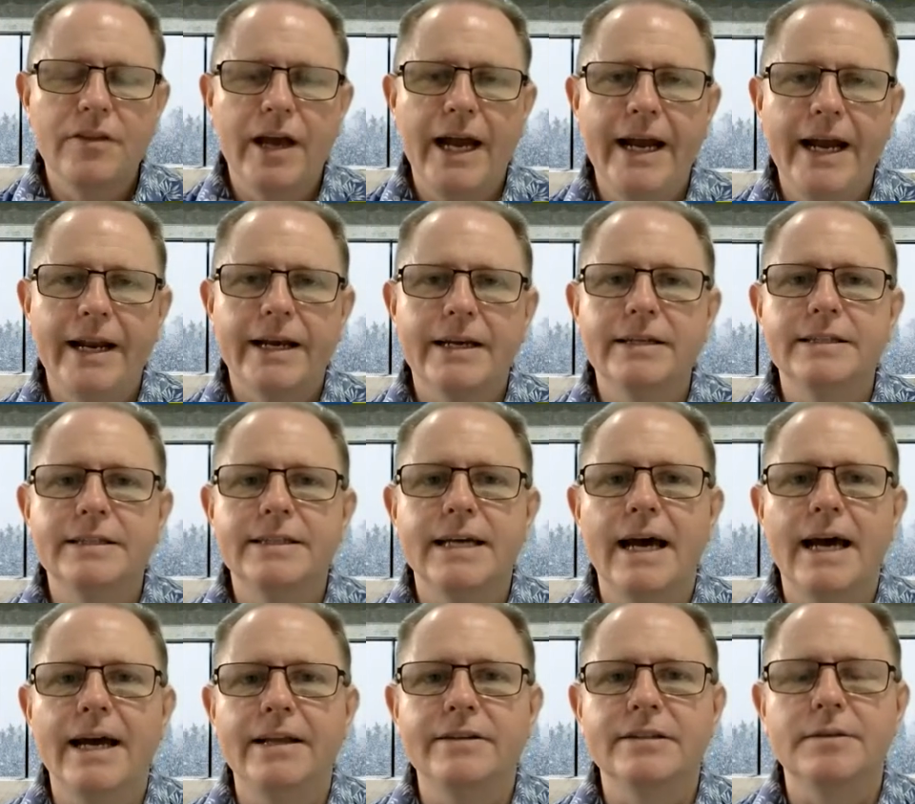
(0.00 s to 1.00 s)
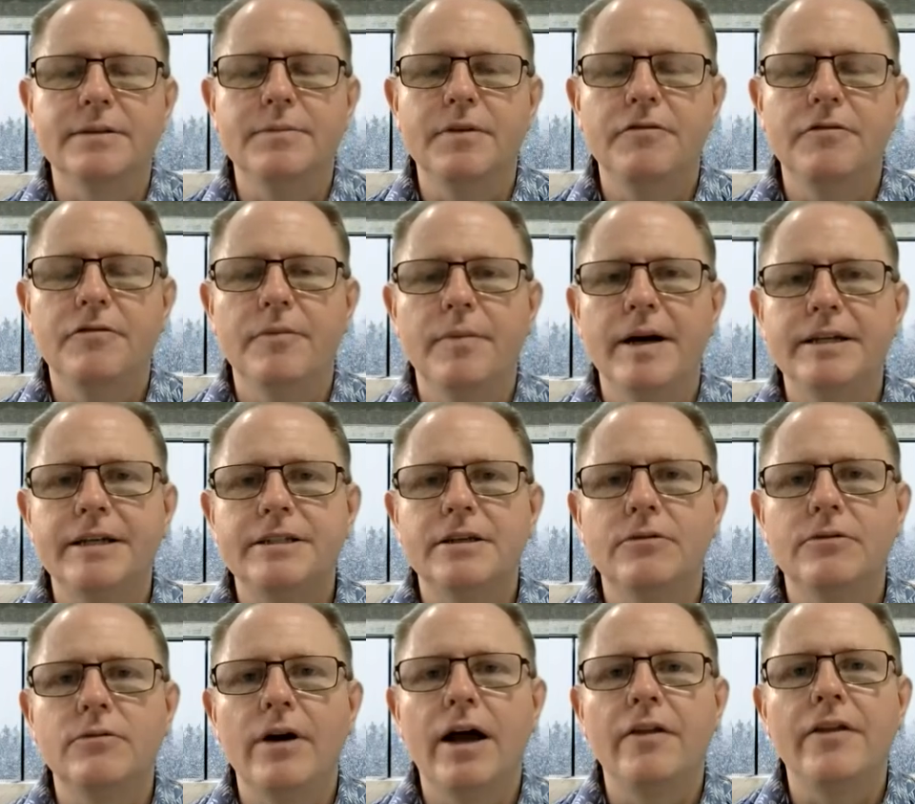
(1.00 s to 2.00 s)
The header contains some
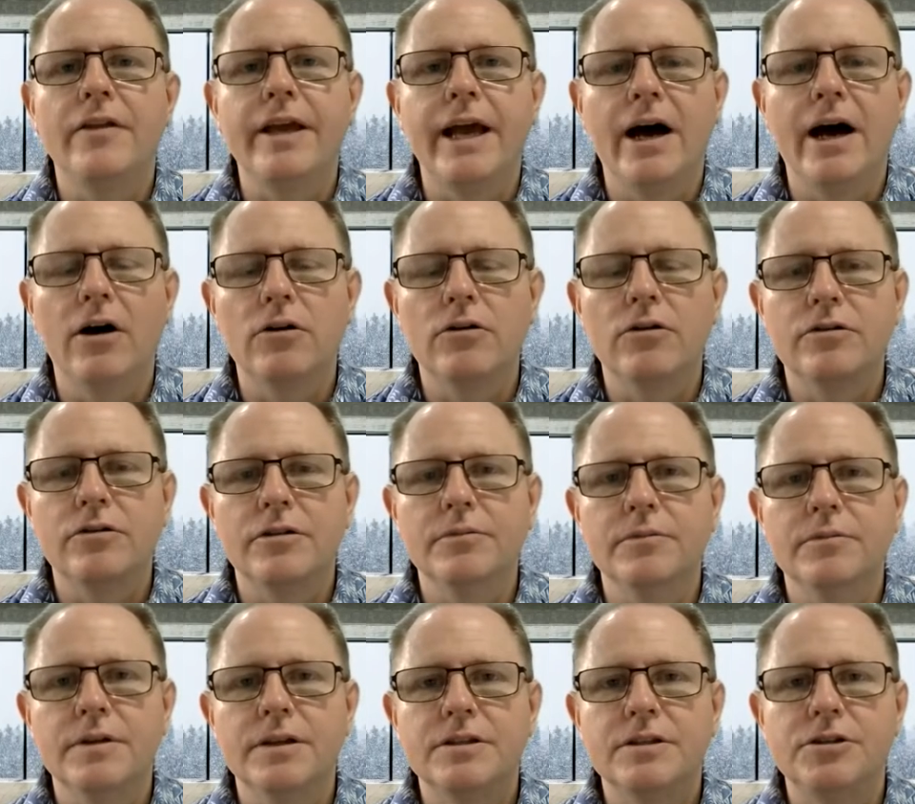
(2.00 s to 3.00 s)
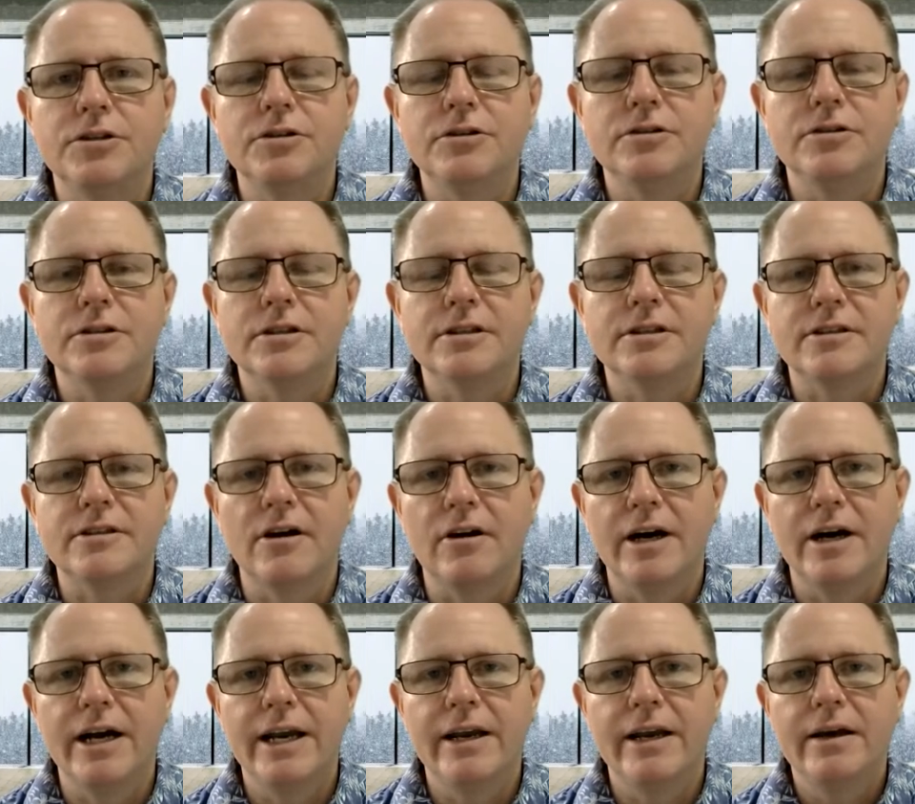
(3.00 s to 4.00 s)
information around the algorithm that's used to
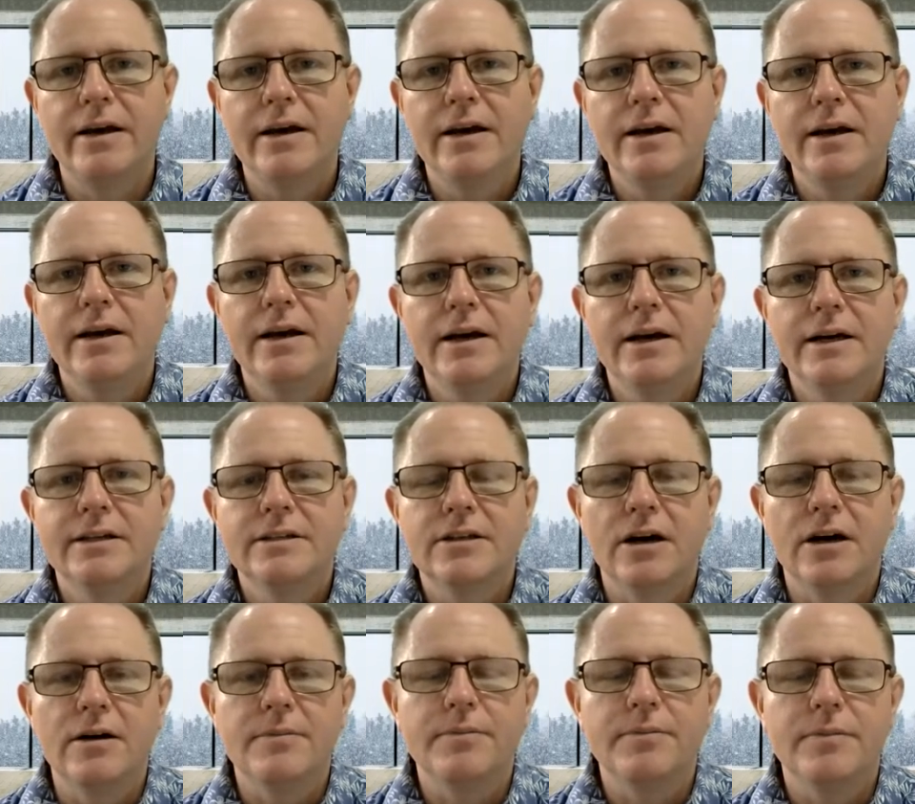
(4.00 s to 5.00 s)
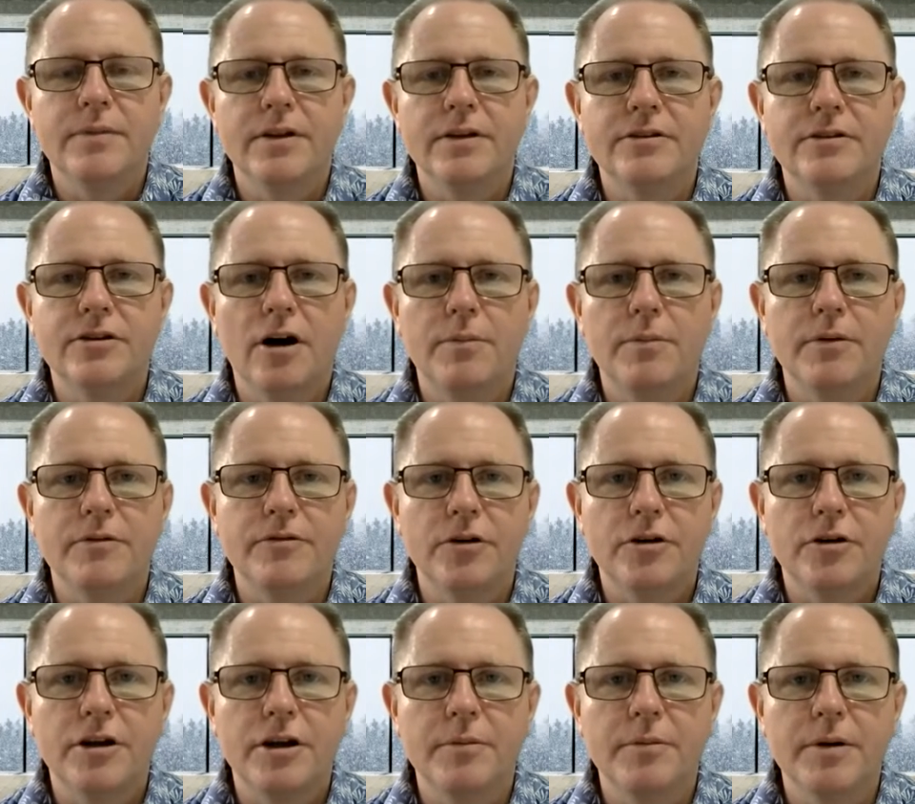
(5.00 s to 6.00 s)
sign, the type of
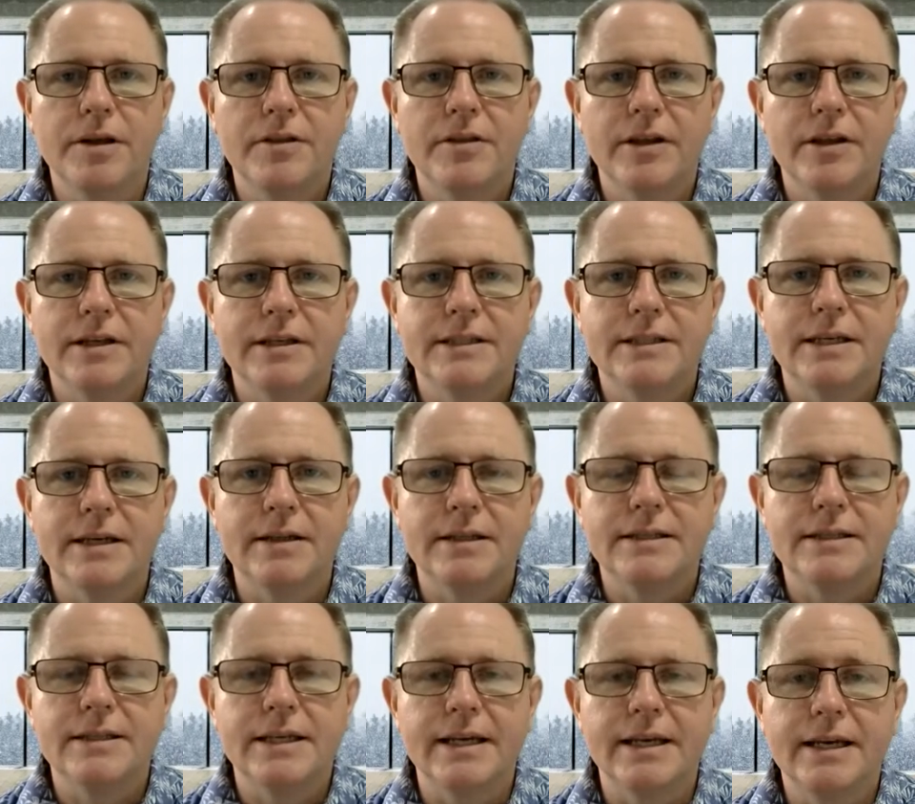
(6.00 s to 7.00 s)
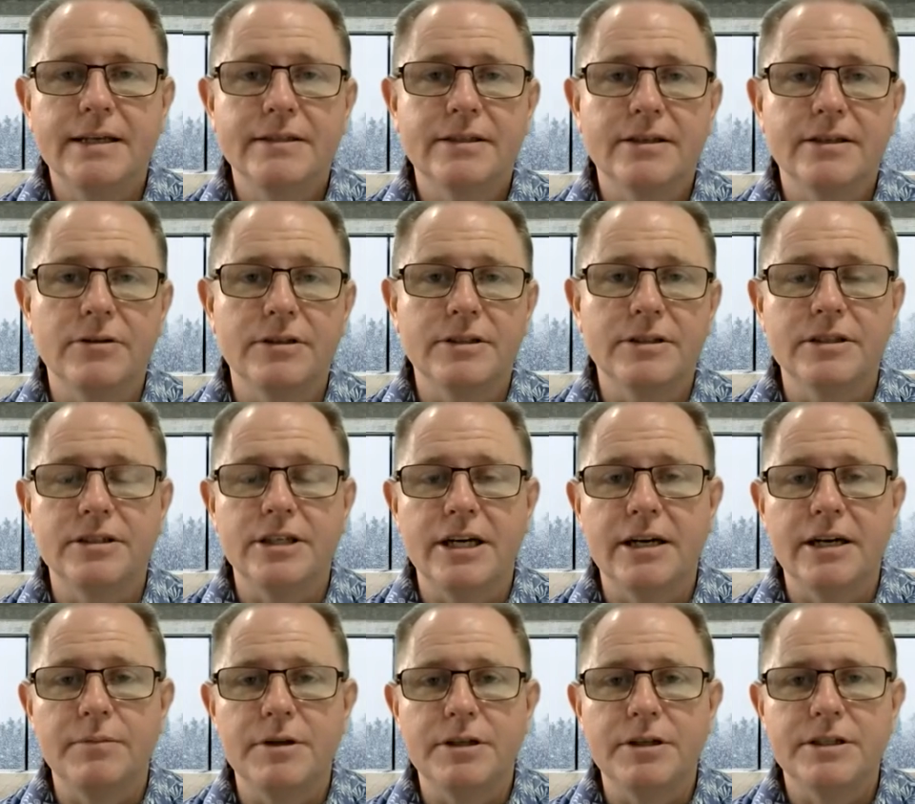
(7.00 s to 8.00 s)
document that this thing is, so it's a
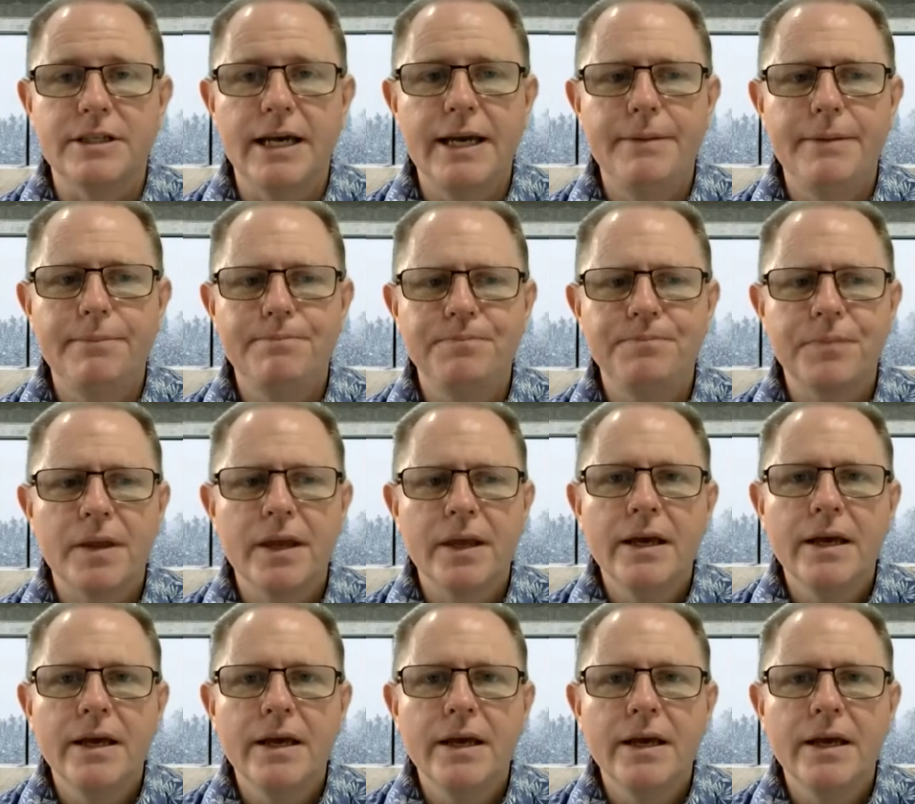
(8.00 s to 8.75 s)
JWT.